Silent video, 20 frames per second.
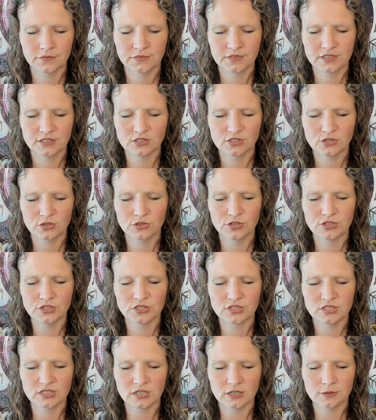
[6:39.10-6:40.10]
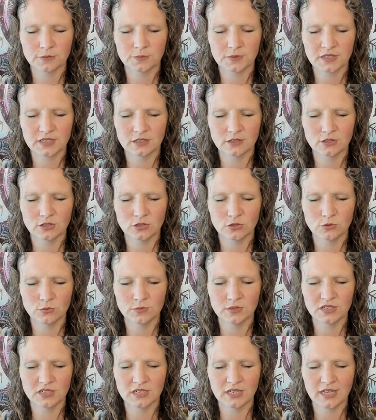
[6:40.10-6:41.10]
So you're stuck being
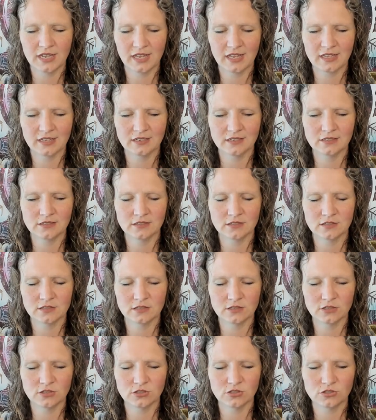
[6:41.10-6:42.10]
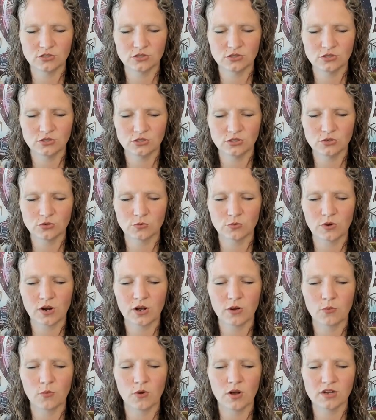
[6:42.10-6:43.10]
human and you're
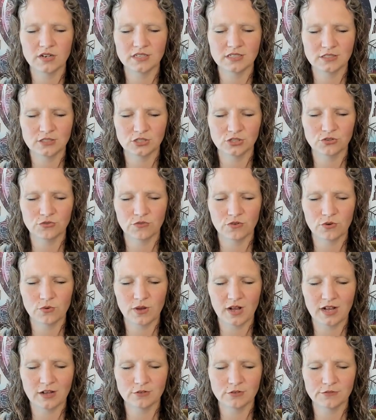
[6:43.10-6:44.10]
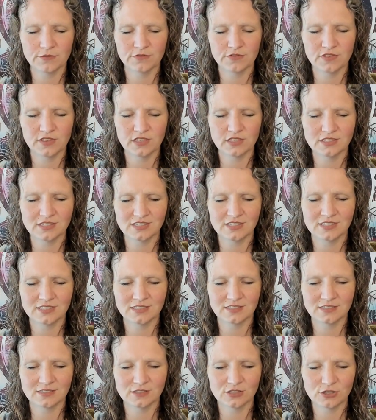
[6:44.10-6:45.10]
wanting to grow out of this.
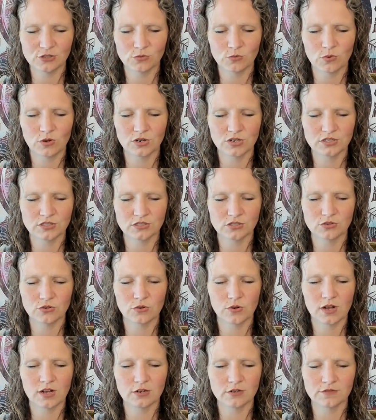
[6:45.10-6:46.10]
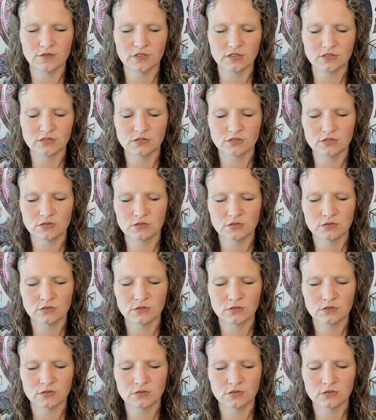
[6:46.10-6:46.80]
You're wanting to grow out of this.